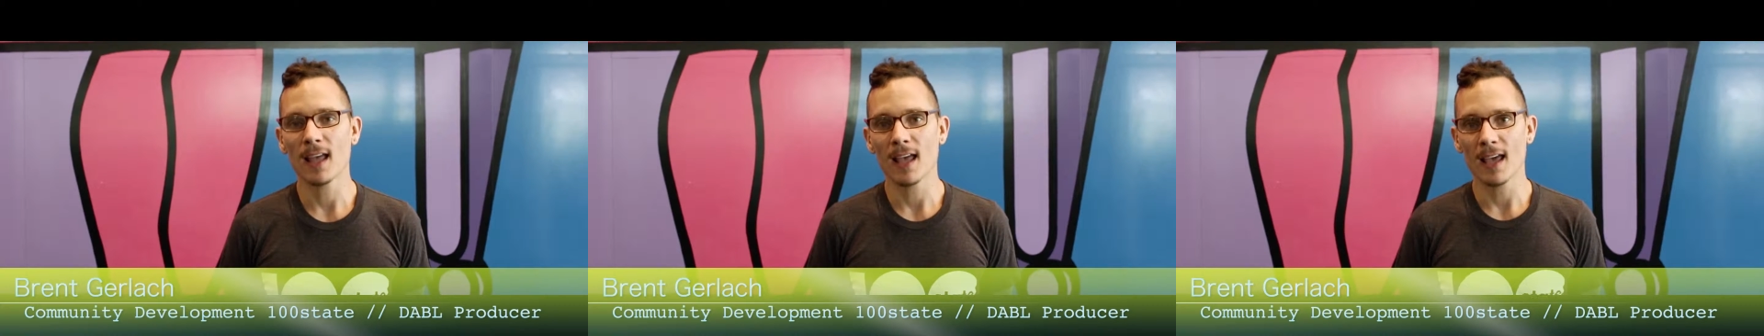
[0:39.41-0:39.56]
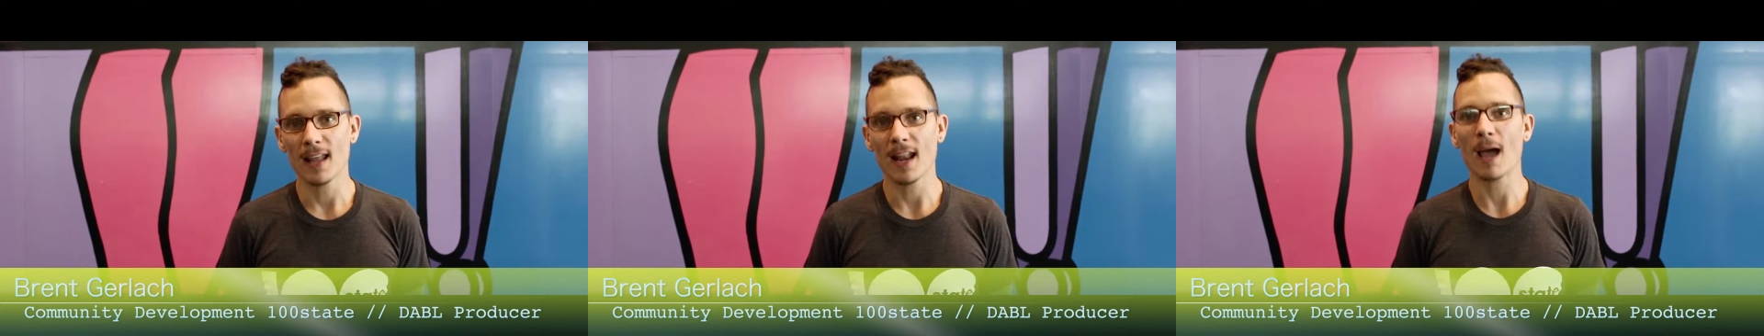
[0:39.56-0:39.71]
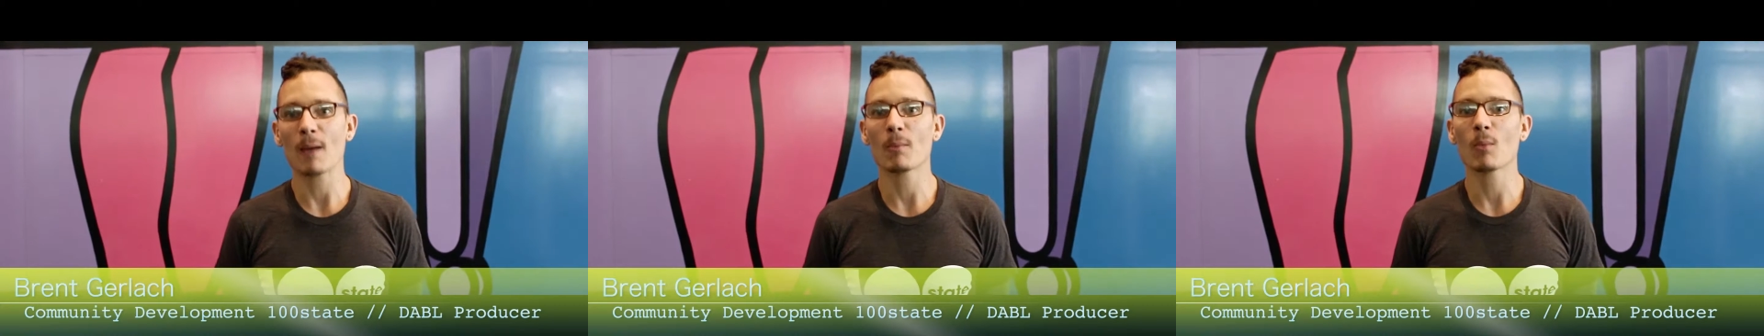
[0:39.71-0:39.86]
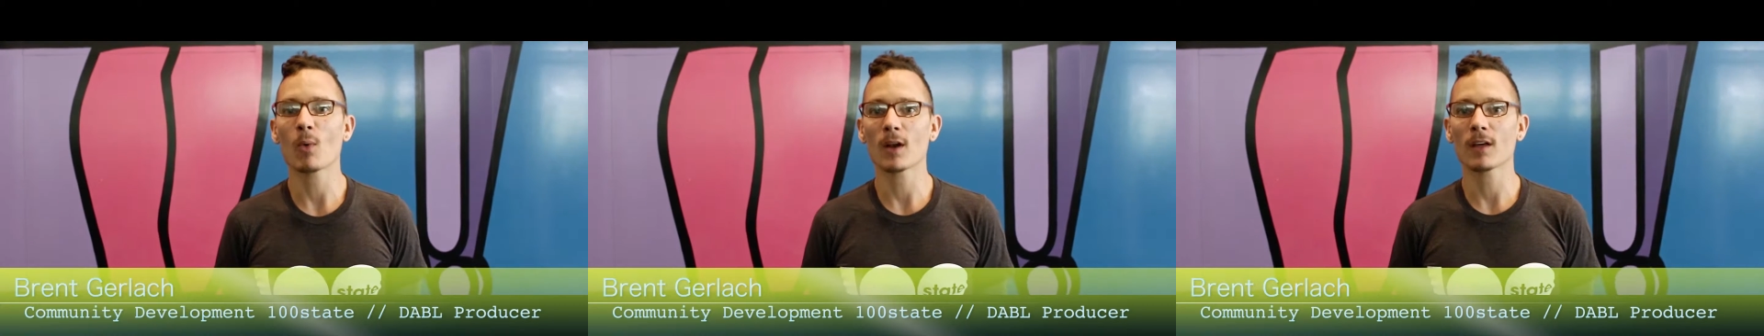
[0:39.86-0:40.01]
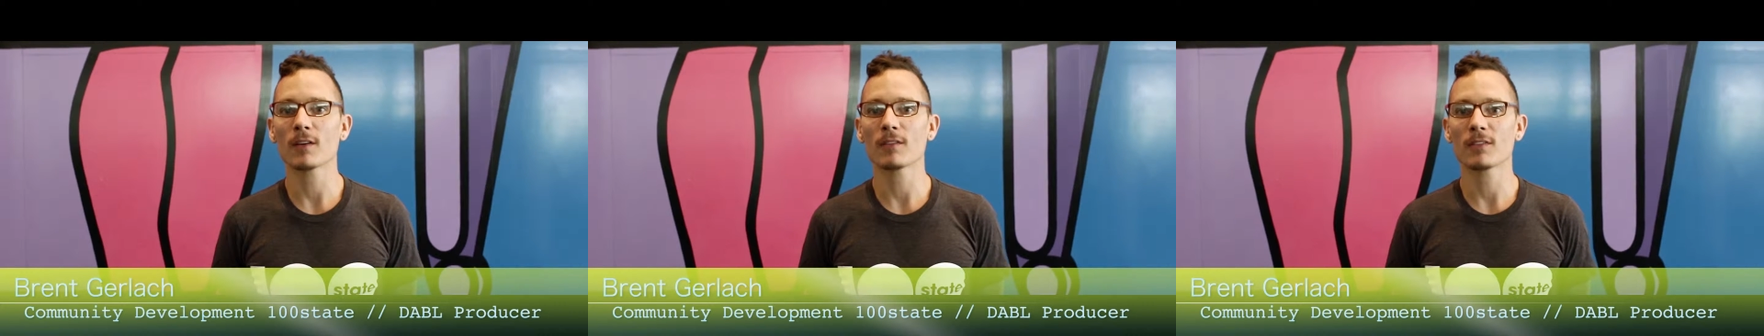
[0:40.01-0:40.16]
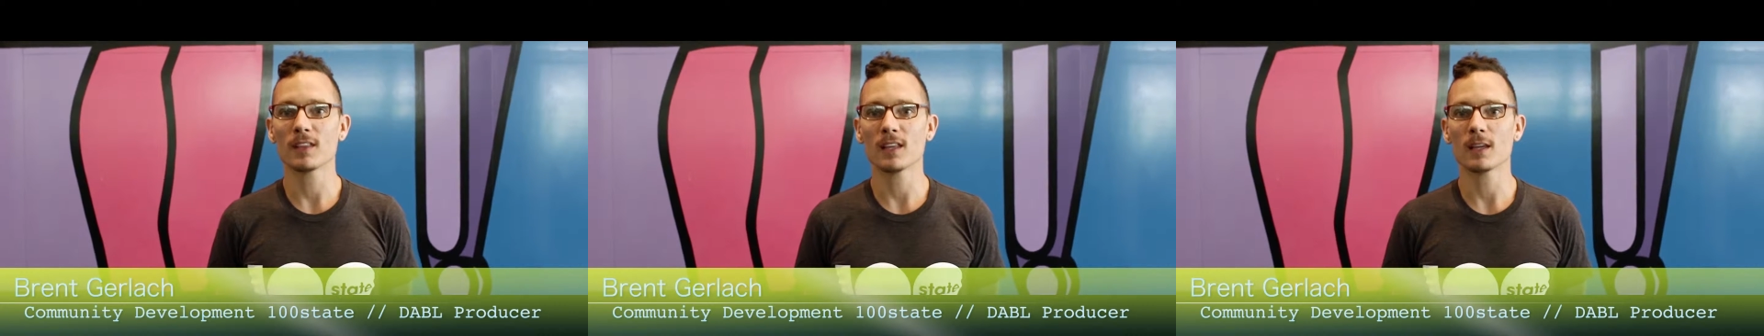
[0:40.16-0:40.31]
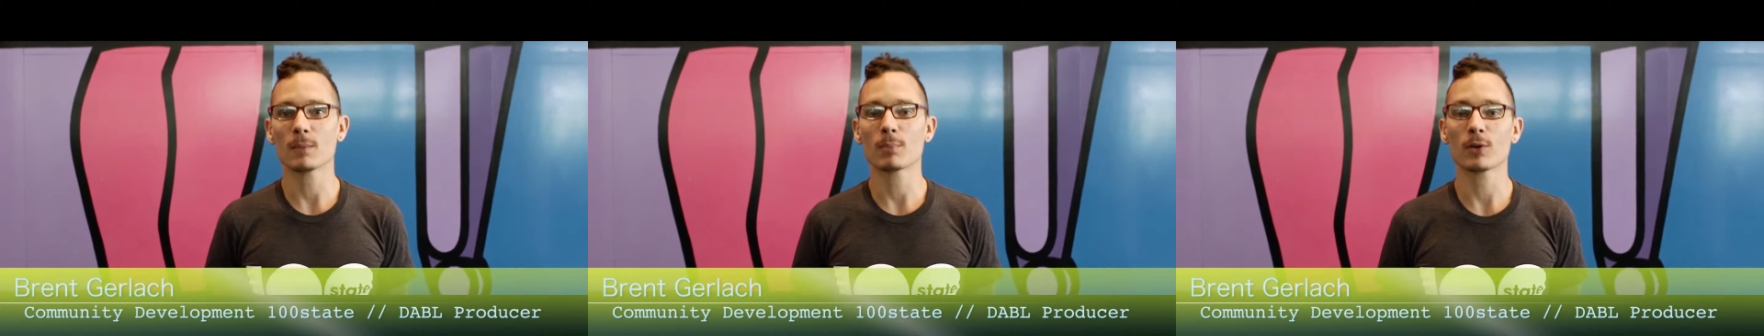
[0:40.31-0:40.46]
and I'm one of
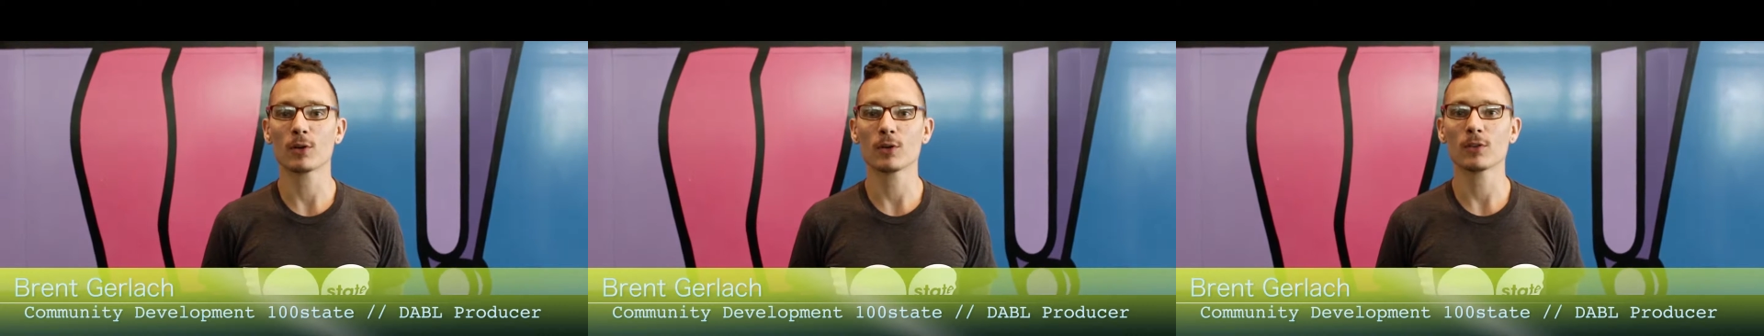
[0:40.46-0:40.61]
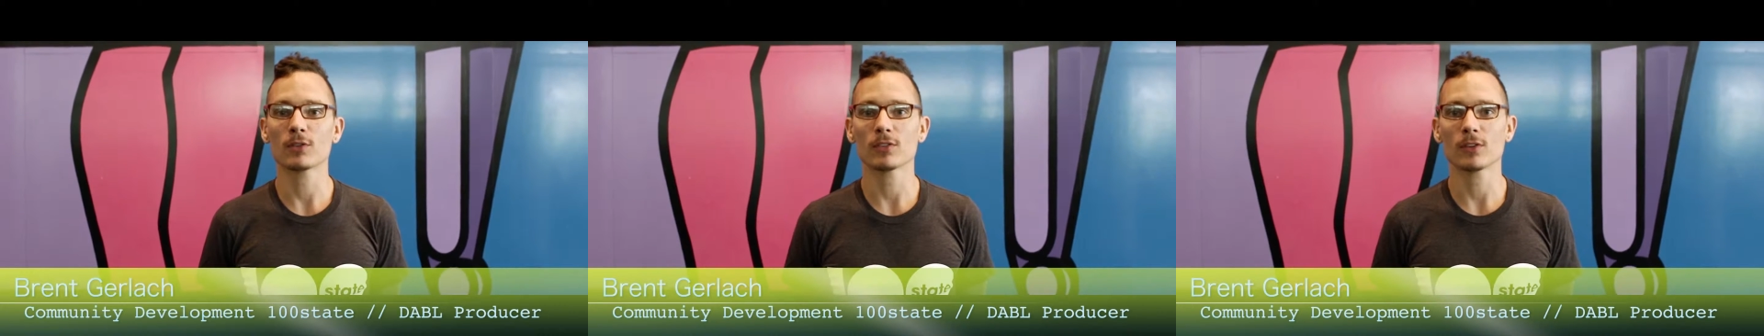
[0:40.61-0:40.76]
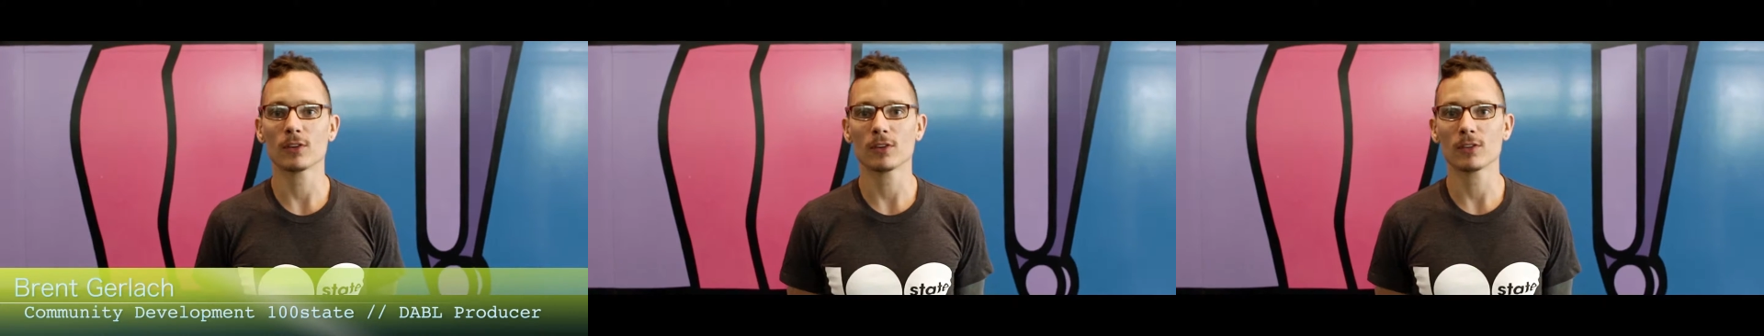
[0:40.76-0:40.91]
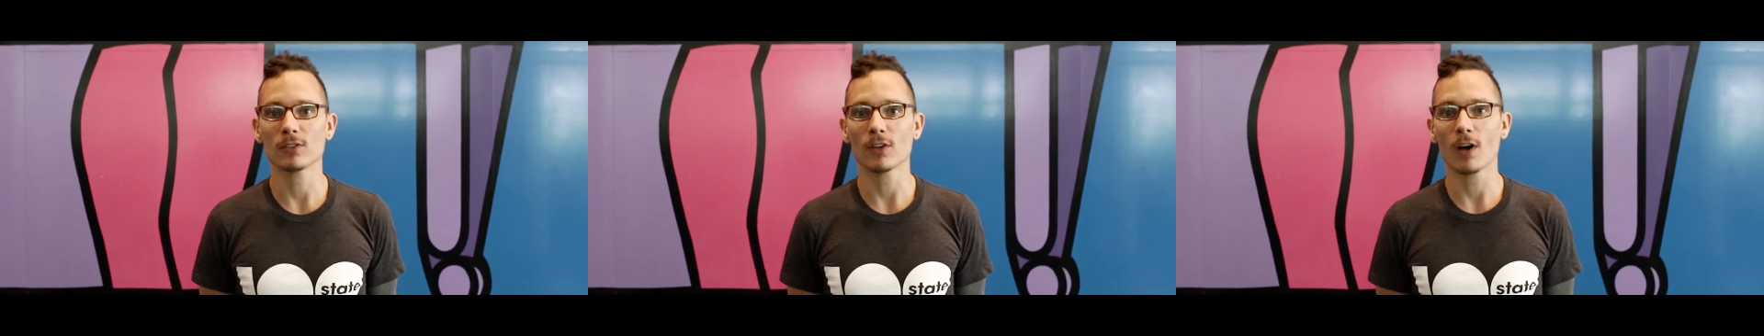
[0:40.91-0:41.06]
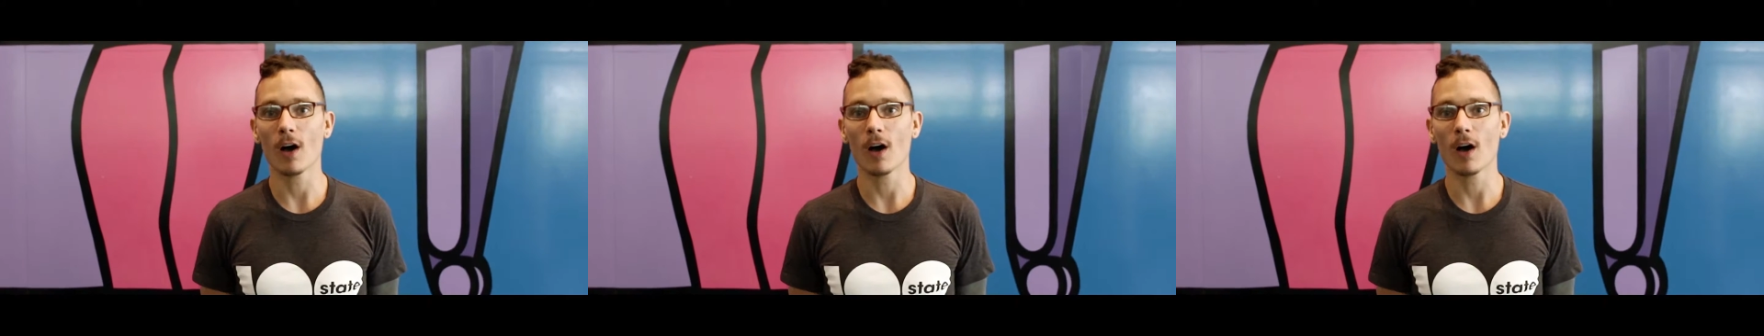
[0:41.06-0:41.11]
the producers